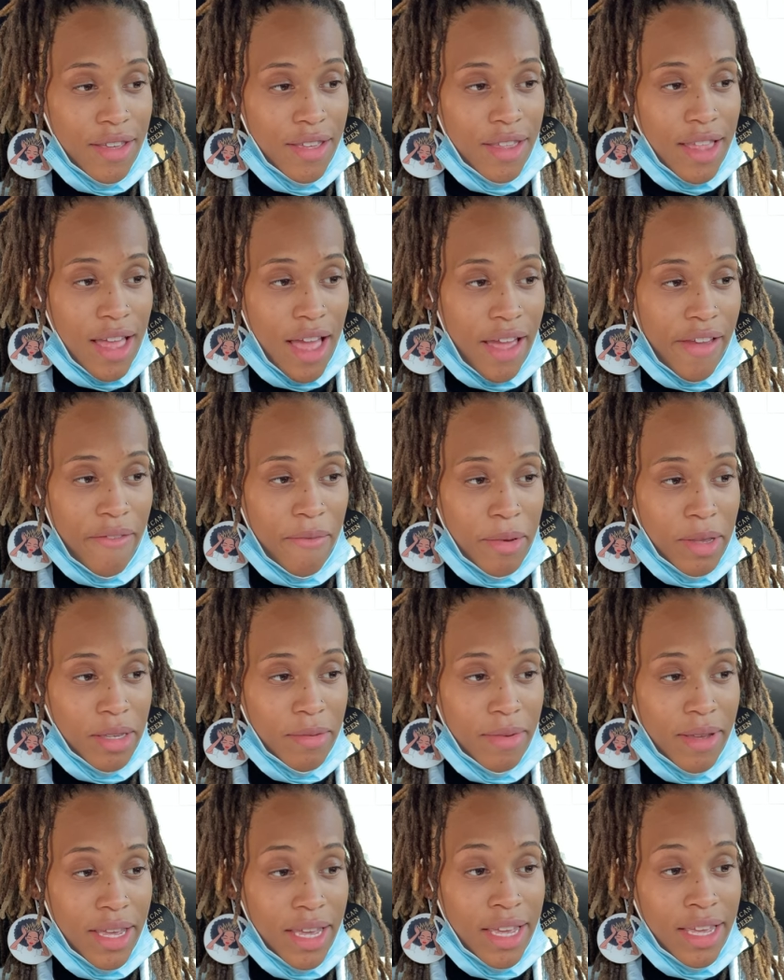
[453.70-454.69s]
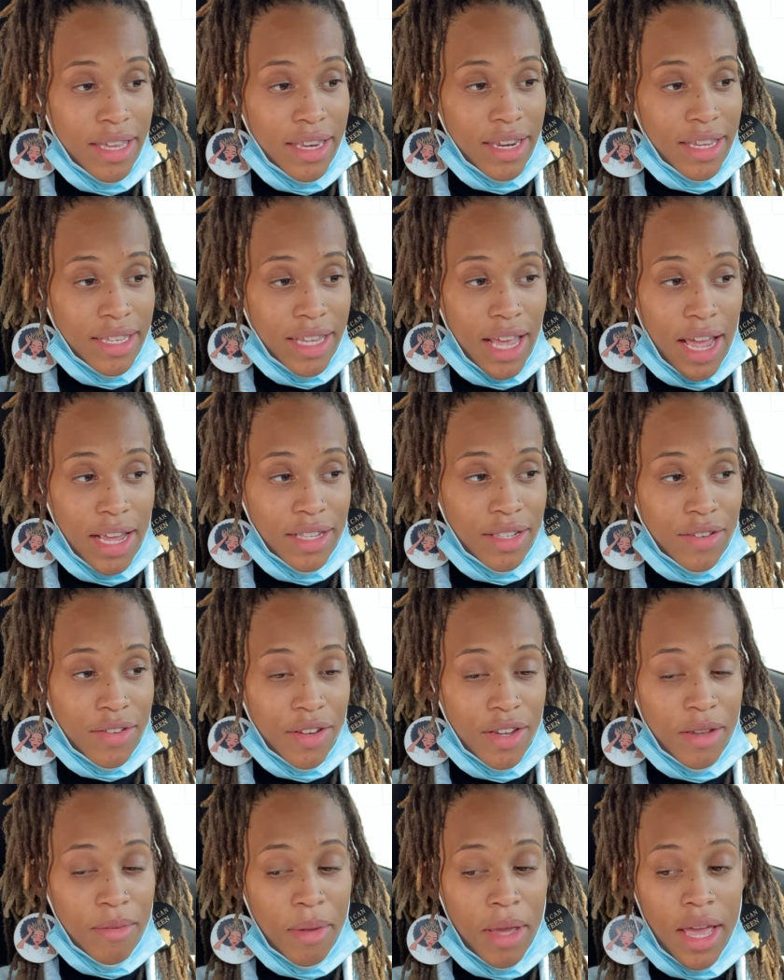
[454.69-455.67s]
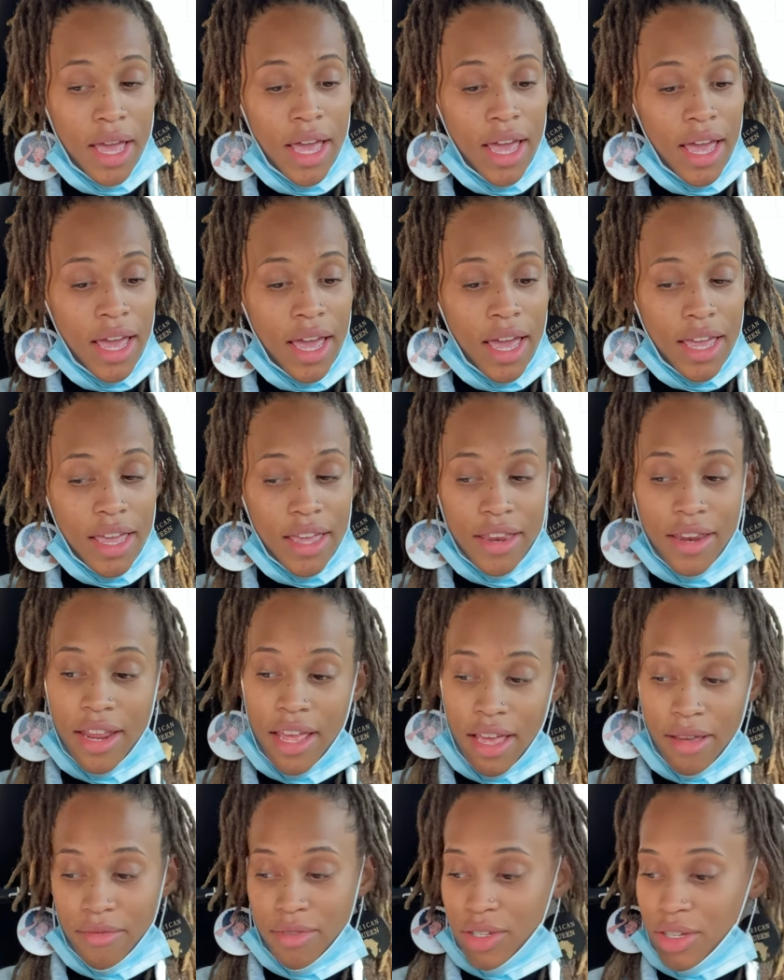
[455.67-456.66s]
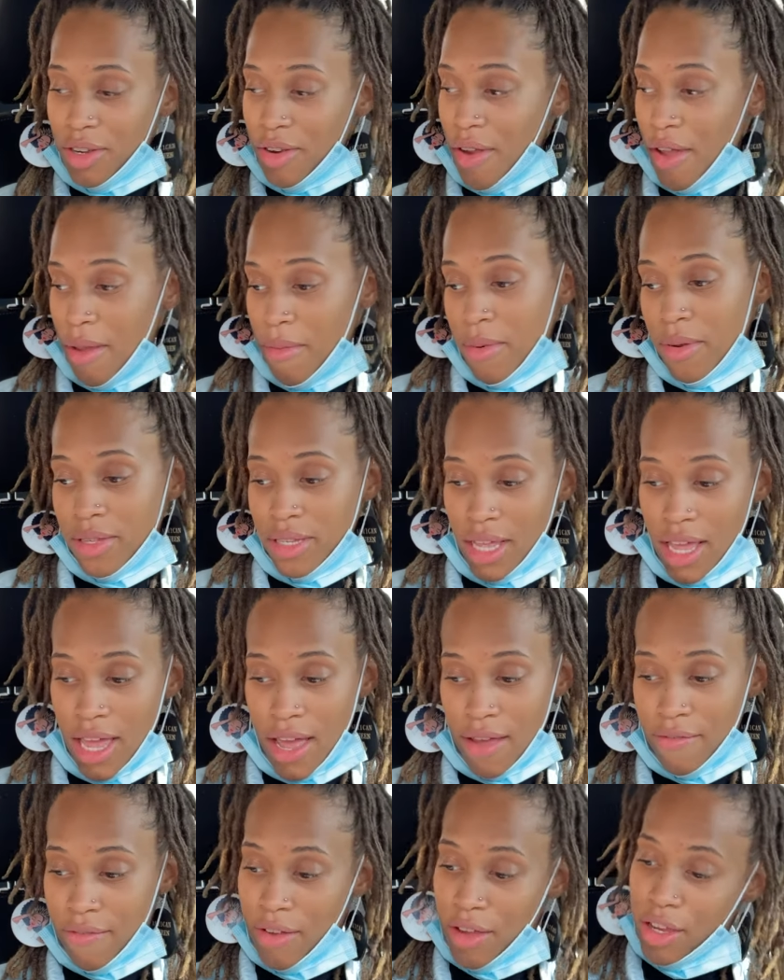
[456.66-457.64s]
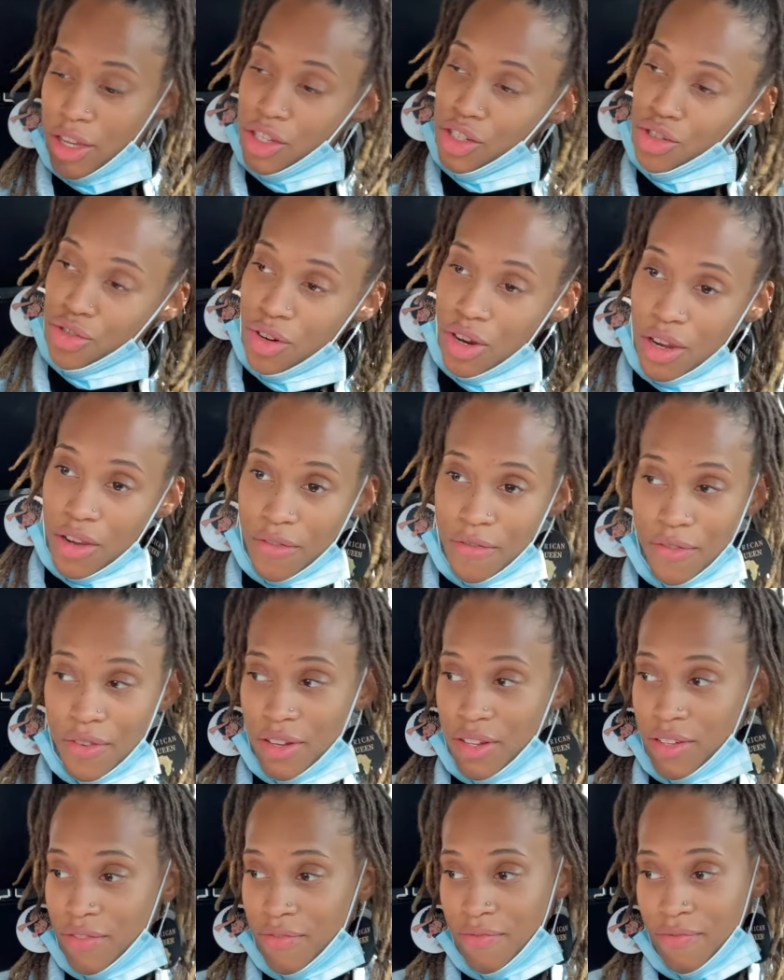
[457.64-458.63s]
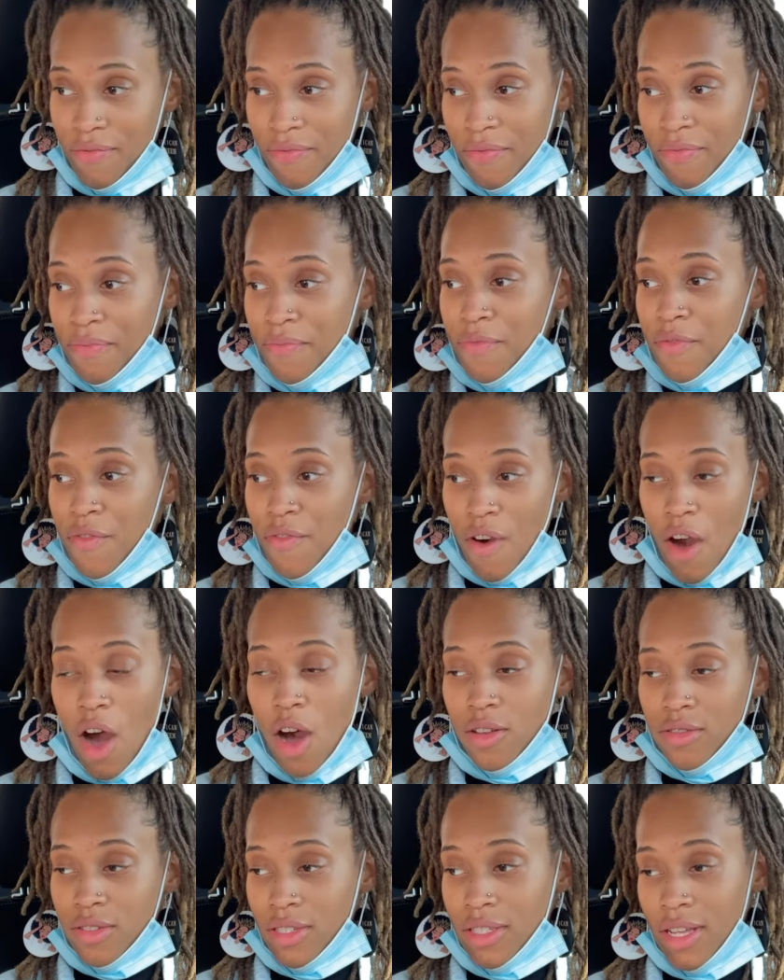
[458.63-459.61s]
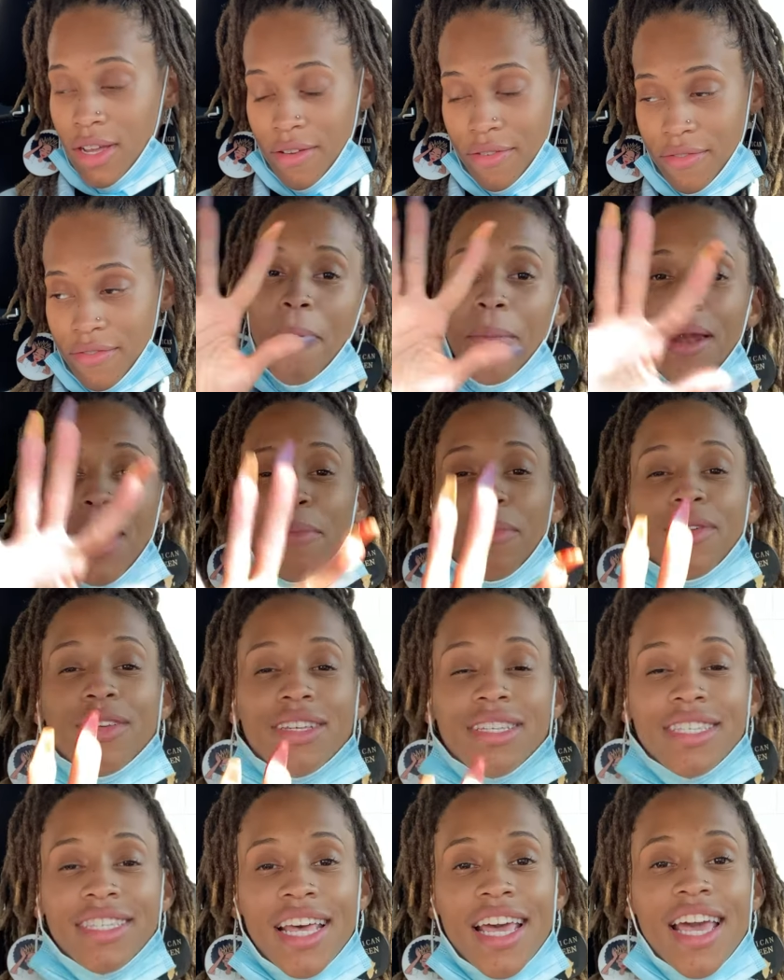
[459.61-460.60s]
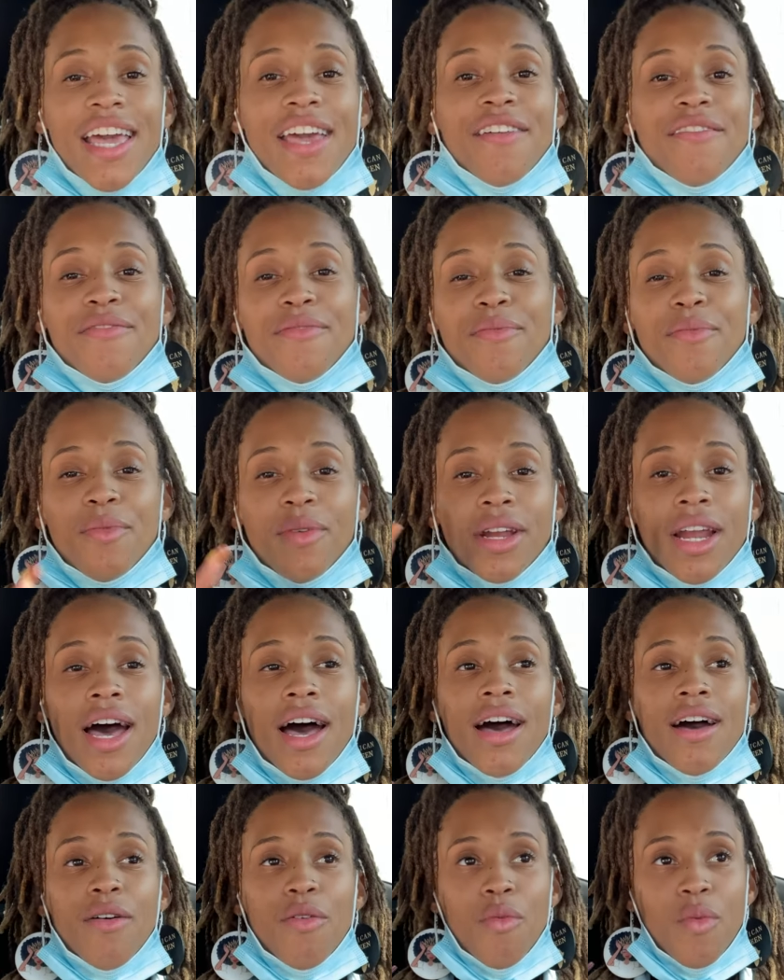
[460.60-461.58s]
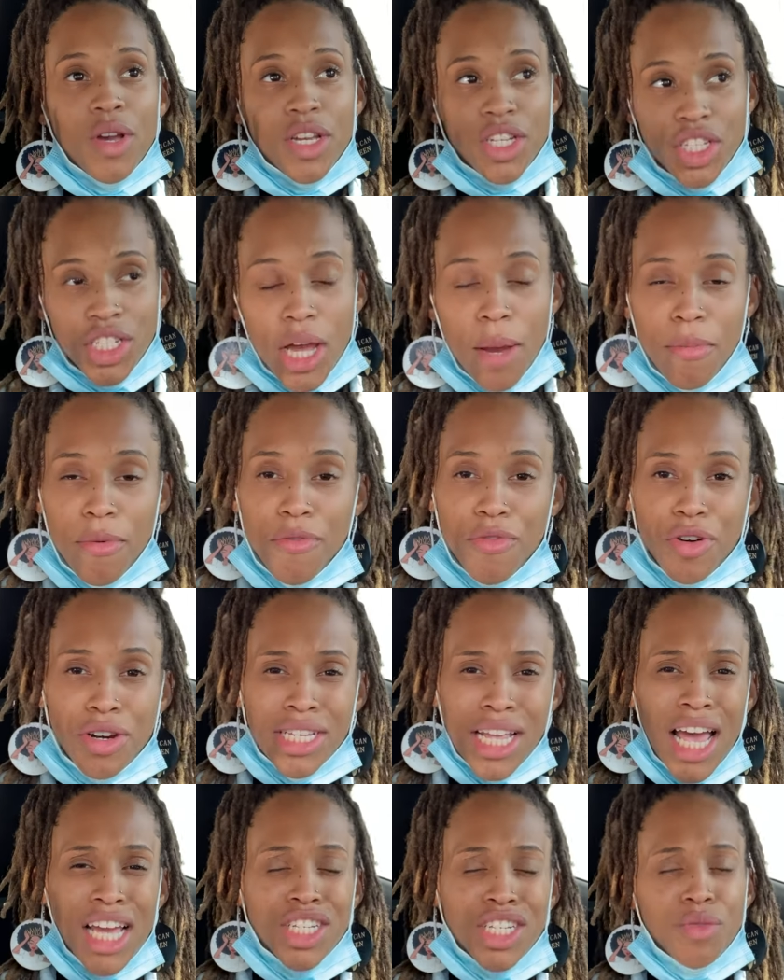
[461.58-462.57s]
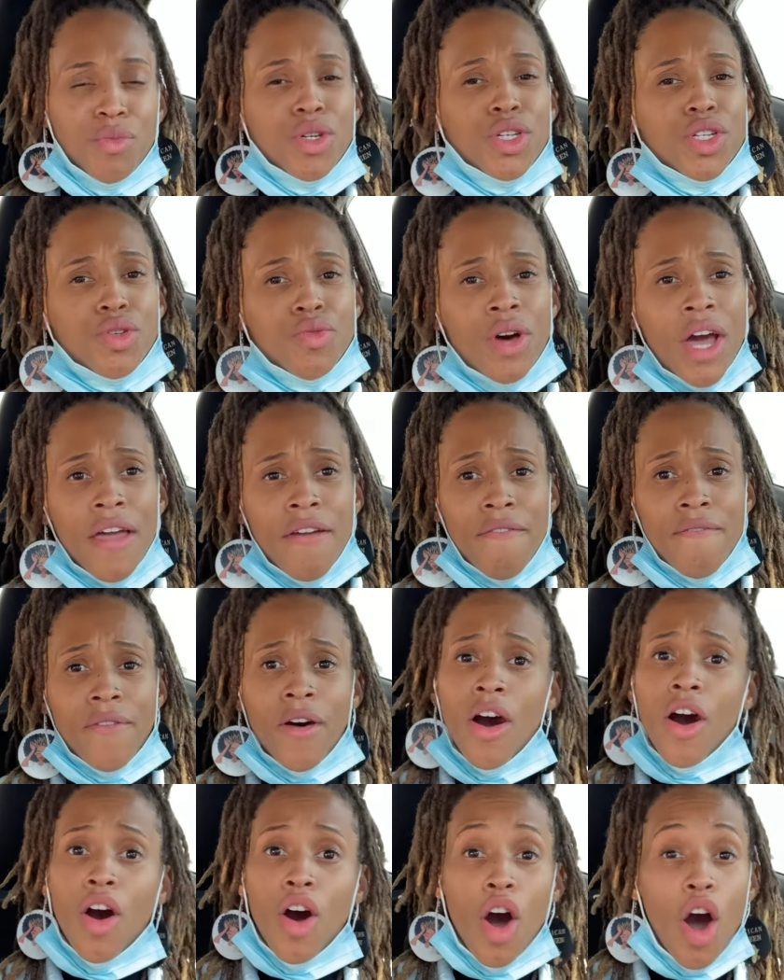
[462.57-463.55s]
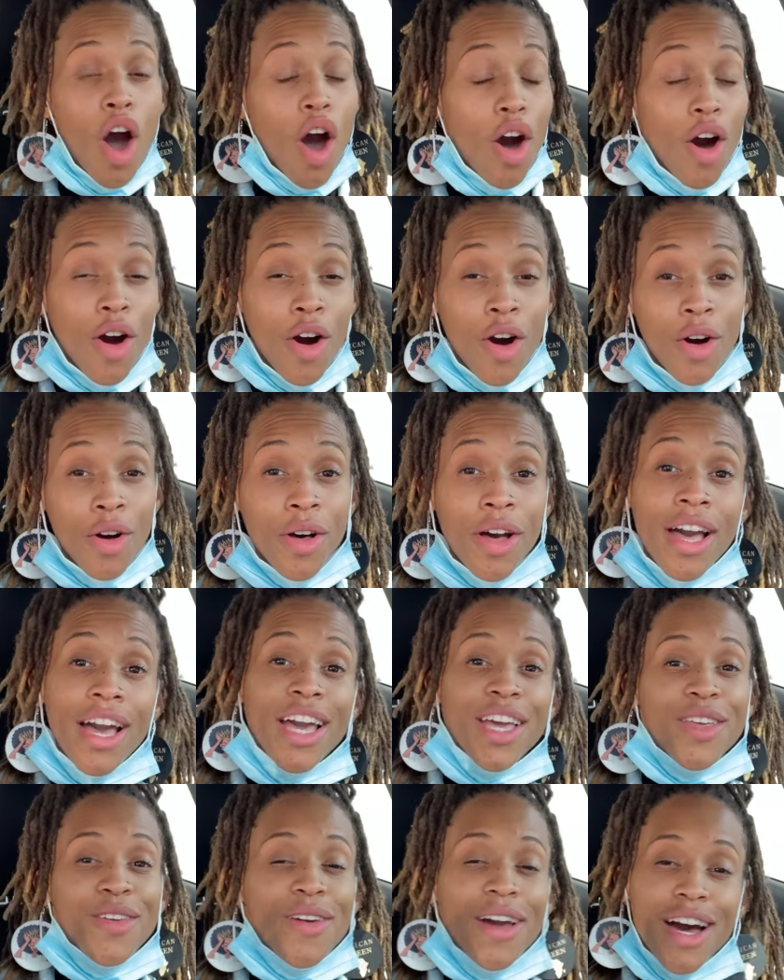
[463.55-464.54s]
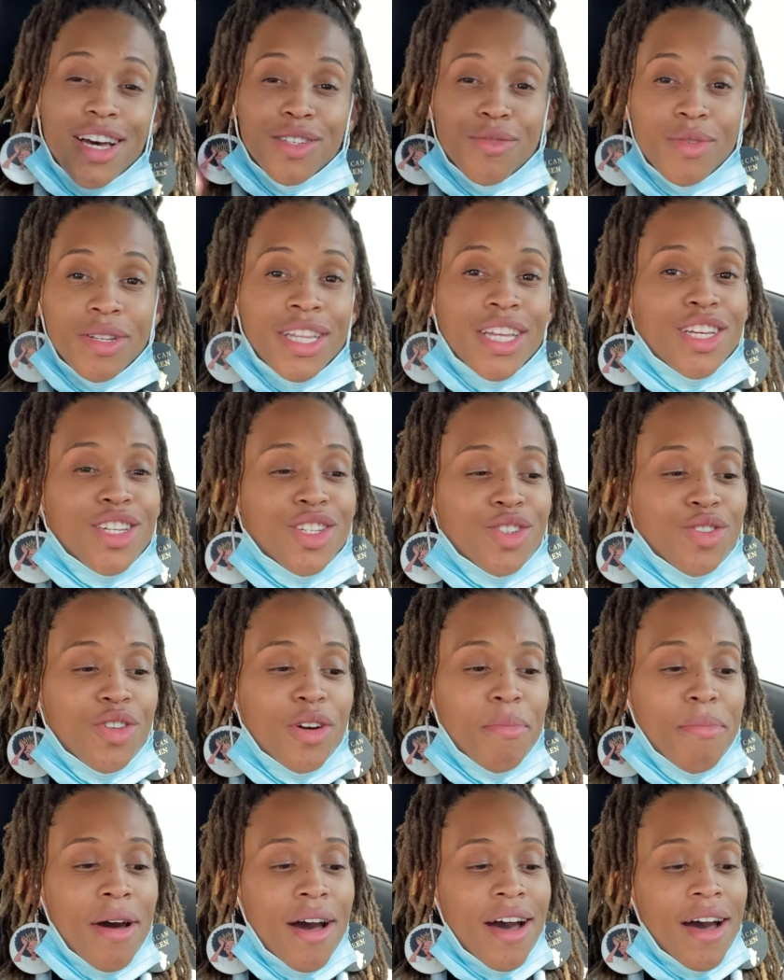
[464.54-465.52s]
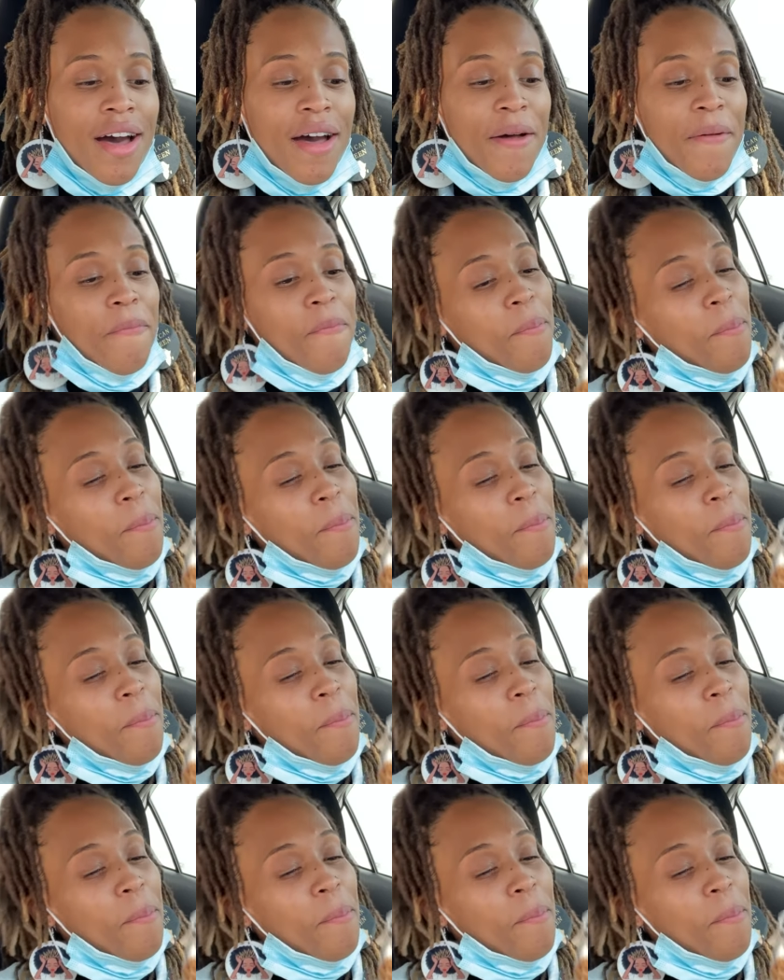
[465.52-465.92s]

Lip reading: not even supposed to be eating this ice cream. And you damn sure ain't supposed to have trunk full of fall stuff. But I'm going to save what I went shopping for. I actually want to do a fall haul. You guys really enjoyed my